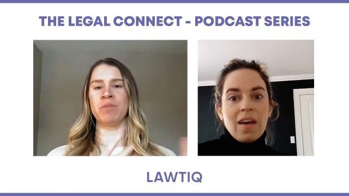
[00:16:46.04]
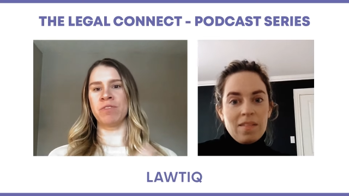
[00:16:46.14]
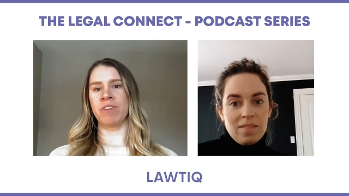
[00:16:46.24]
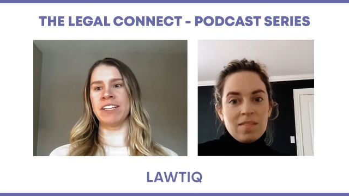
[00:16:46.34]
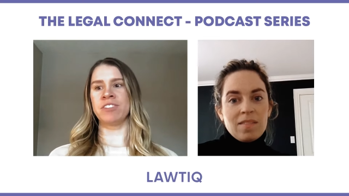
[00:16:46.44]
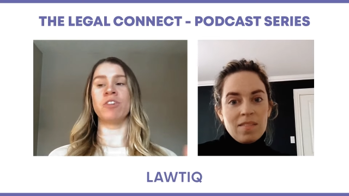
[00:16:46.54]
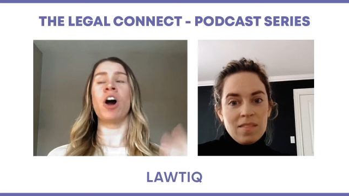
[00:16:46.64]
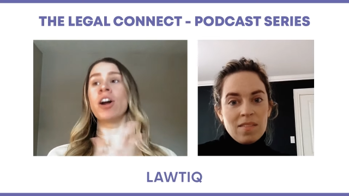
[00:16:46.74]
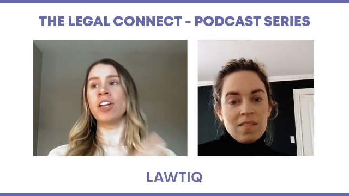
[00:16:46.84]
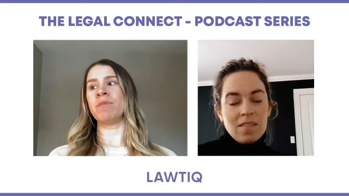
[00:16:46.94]
Speaker 1: human yeah. rights or
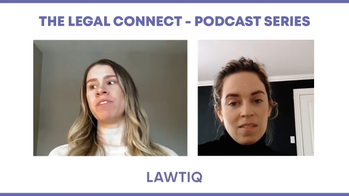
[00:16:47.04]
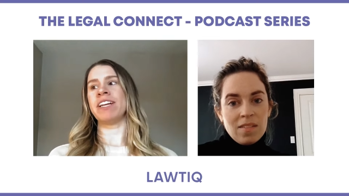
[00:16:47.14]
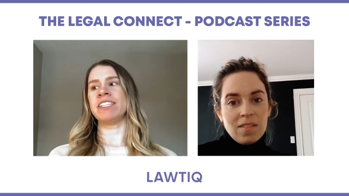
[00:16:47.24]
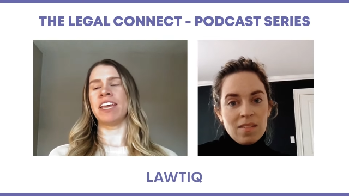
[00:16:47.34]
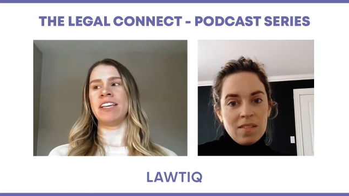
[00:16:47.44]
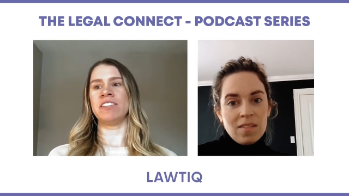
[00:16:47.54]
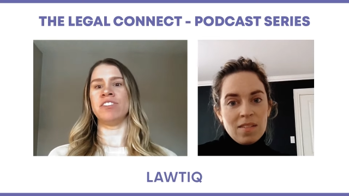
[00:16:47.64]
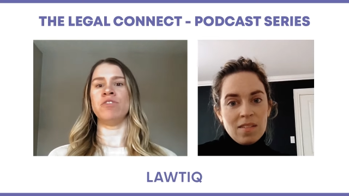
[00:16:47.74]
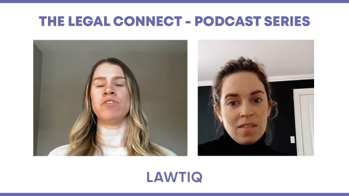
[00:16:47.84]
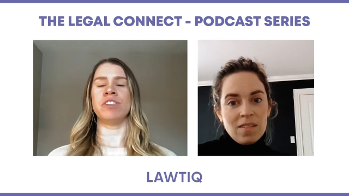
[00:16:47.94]
are human rights
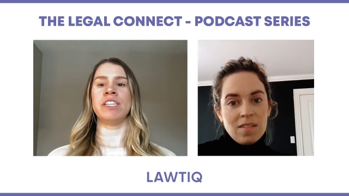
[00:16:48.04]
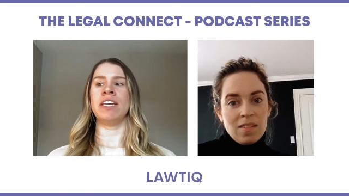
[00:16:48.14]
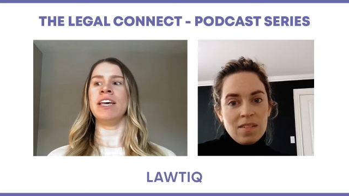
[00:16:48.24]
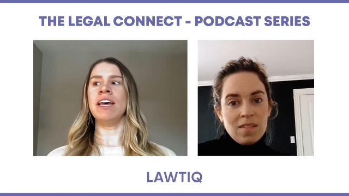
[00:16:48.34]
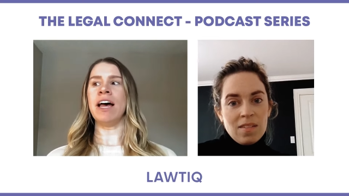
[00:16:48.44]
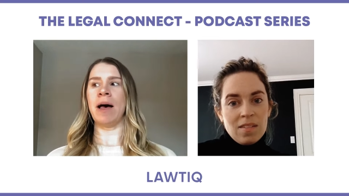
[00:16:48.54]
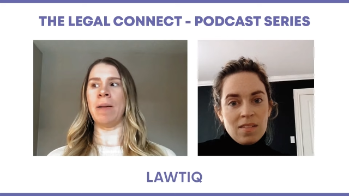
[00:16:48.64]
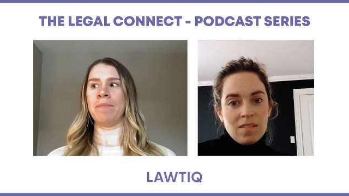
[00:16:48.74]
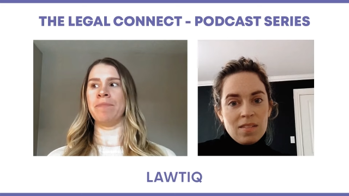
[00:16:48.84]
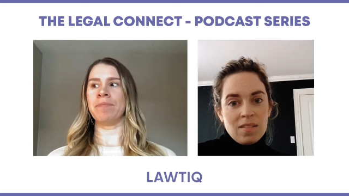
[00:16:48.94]
cases usually
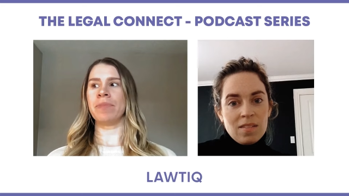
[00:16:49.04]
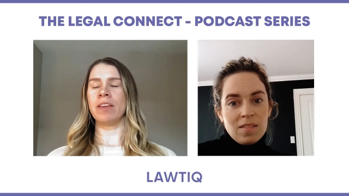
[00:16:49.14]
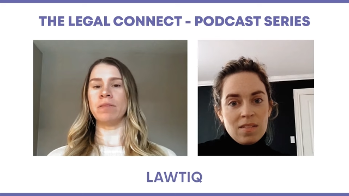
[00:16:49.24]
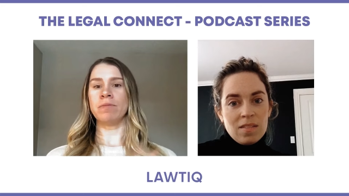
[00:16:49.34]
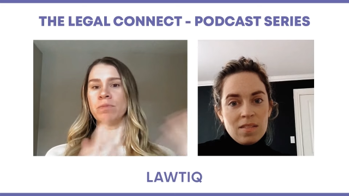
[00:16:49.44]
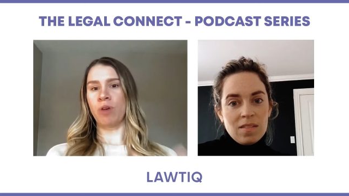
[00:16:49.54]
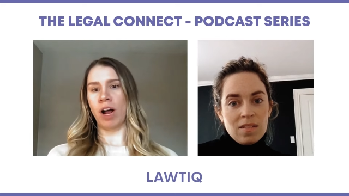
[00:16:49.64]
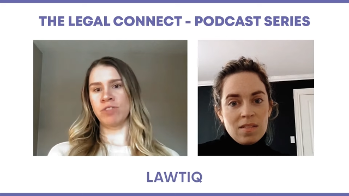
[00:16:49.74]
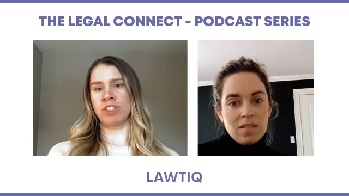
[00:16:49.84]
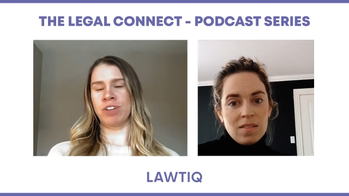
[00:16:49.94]
um,
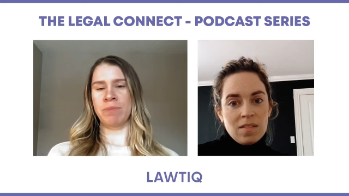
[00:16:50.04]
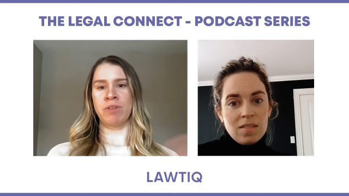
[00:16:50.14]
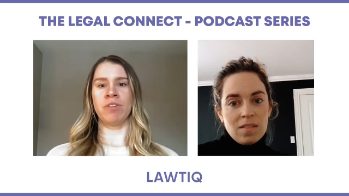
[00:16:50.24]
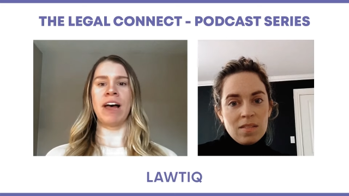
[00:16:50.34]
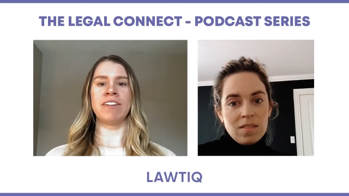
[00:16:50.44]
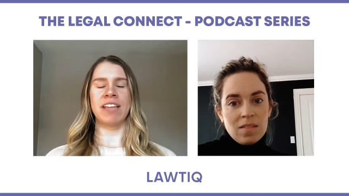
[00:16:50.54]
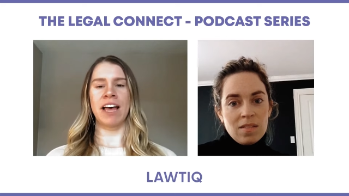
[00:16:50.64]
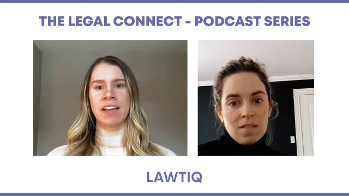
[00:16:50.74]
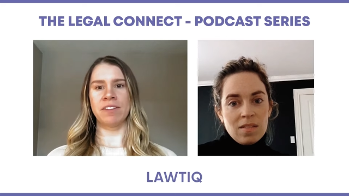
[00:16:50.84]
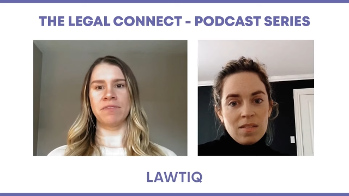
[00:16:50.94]
brought to a tribunal? How does
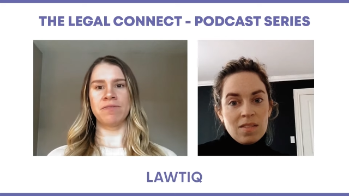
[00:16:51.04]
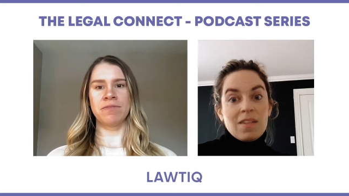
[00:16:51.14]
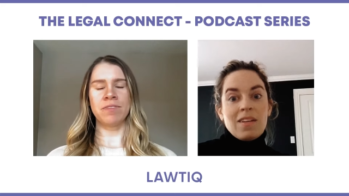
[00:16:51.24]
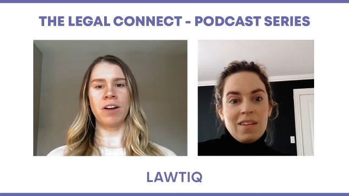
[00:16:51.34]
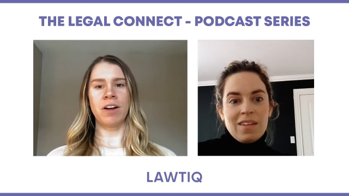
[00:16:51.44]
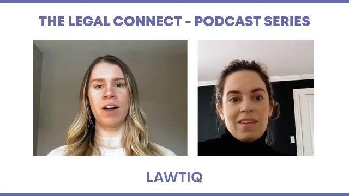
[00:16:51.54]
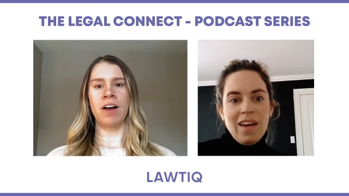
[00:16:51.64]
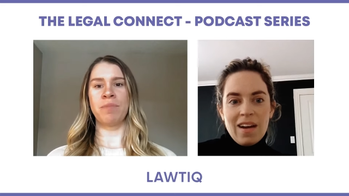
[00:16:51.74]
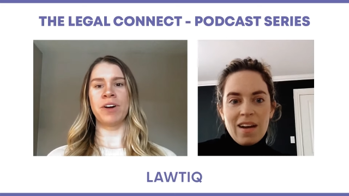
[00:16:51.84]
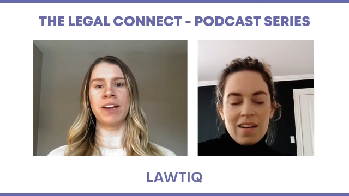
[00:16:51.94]
that kind of? Uh,
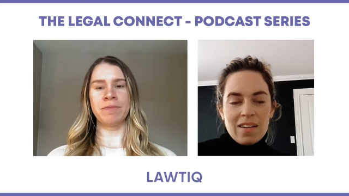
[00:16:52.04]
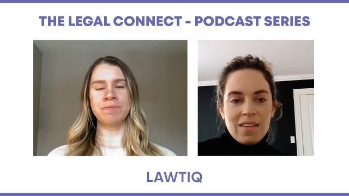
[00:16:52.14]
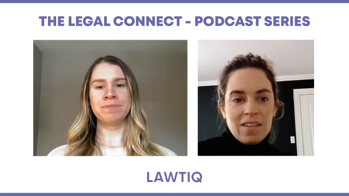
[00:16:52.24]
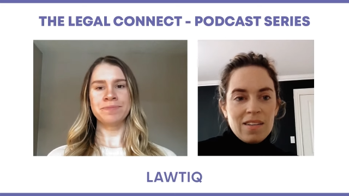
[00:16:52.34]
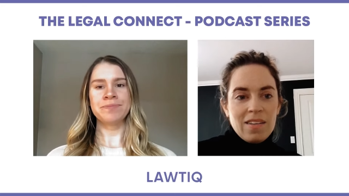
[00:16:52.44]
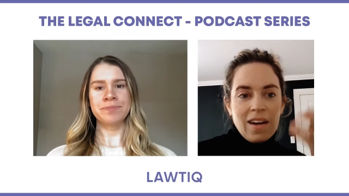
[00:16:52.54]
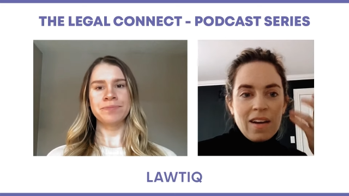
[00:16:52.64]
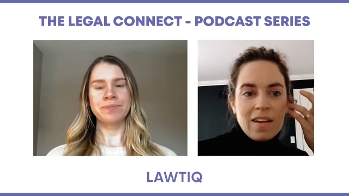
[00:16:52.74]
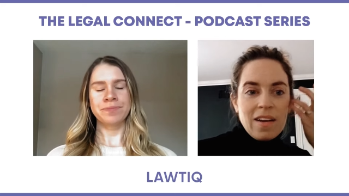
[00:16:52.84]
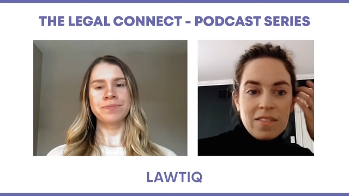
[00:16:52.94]
Speaker 2: yeah,
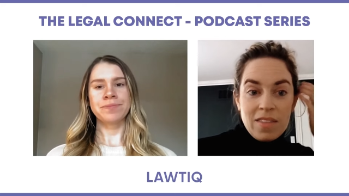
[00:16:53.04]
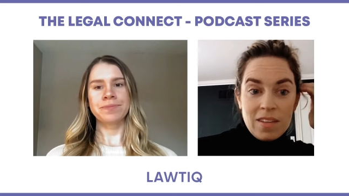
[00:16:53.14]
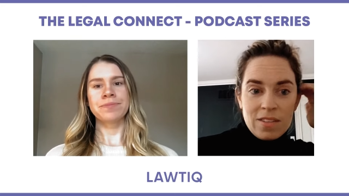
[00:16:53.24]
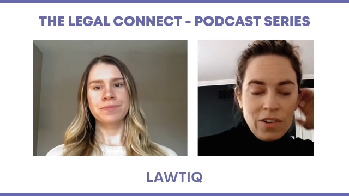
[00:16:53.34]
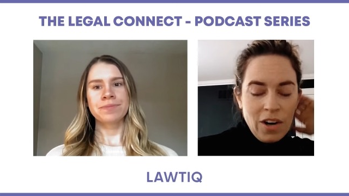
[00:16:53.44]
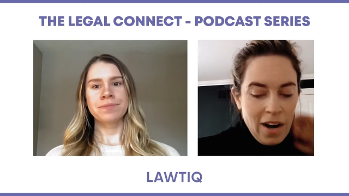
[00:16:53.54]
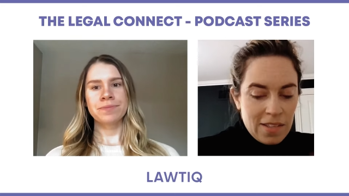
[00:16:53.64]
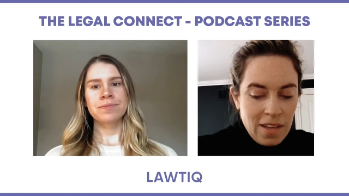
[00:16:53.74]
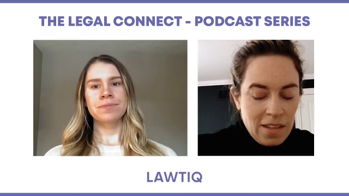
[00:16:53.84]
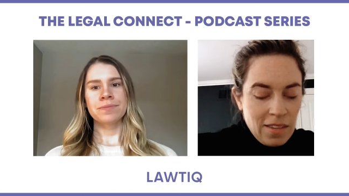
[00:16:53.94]
yeah. Thanks for
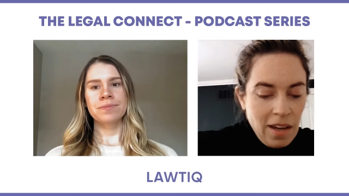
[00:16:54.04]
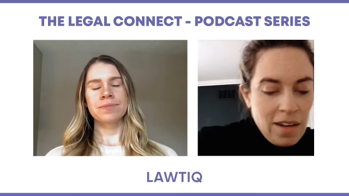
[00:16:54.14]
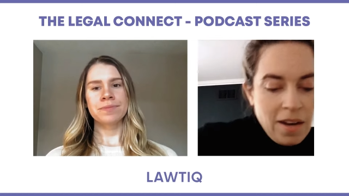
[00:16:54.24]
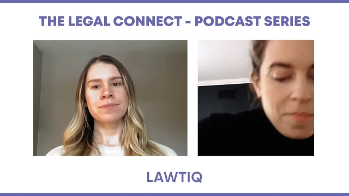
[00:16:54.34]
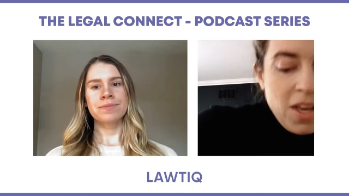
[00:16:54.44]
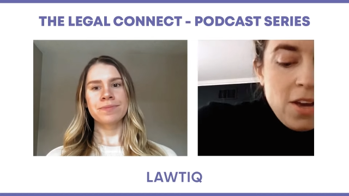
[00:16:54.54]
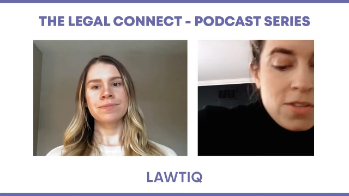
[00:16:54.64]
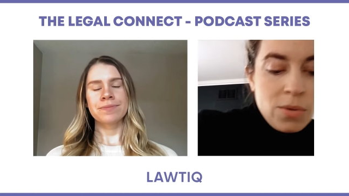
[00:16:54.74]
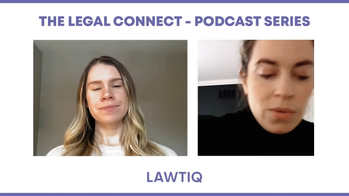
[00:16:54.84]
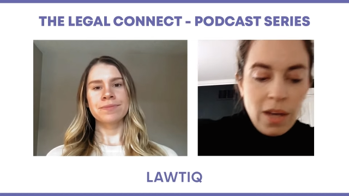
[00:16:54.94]
asking that. Um,
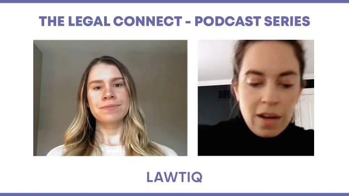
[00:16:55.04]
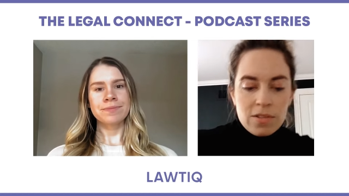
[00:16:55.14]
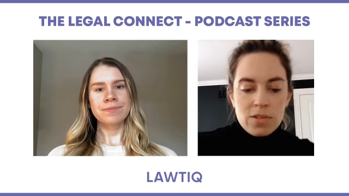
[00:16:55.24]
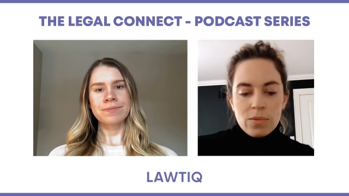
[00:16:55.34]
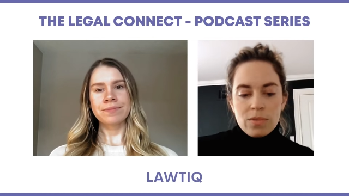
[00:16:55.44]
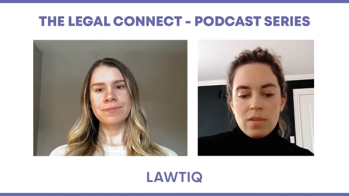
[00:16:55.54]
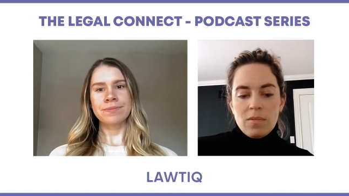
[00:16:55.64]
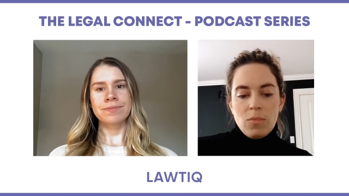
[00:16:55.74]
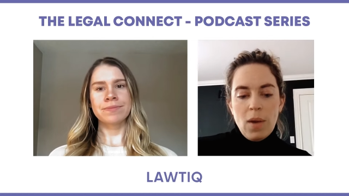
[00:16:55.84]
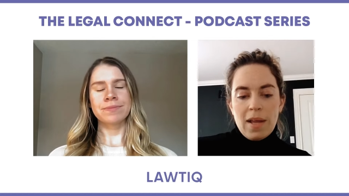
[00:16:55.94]
so yeah, so
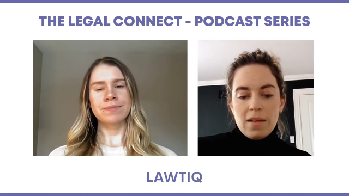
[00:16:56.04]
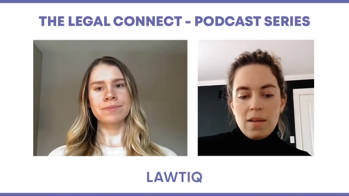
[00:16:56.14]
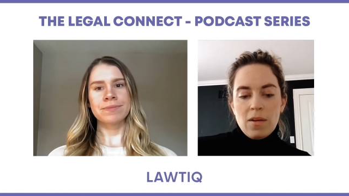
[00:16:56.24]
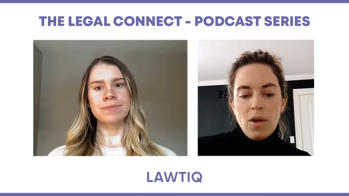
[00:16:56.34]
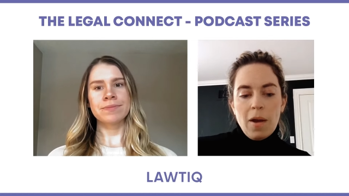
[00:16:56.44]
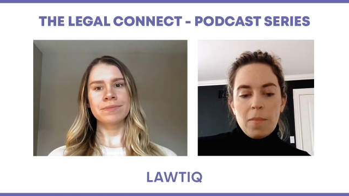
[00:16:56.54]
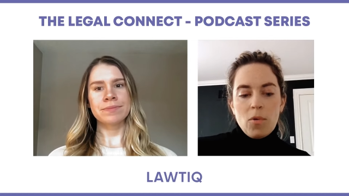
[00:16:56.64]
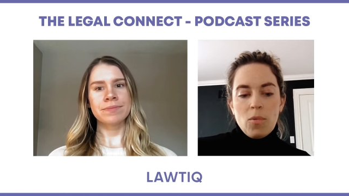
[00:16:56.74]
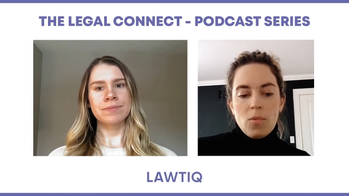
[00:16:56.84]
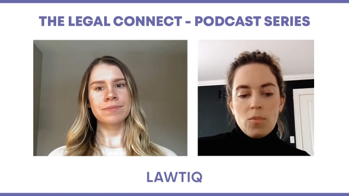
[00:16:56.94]
when
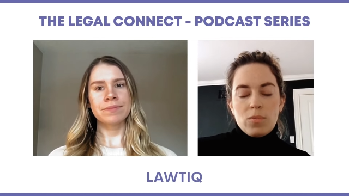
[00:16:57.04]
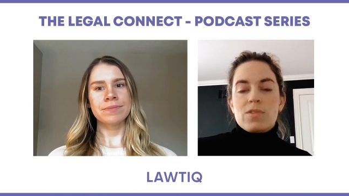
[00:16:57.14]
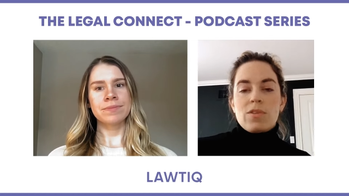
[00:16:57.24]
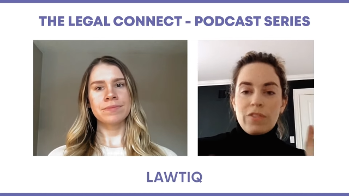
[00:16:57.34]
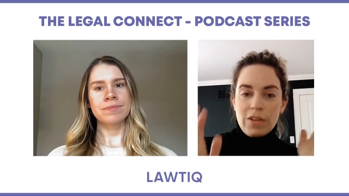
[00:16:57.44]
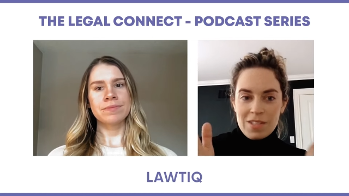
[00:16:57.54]
um, so the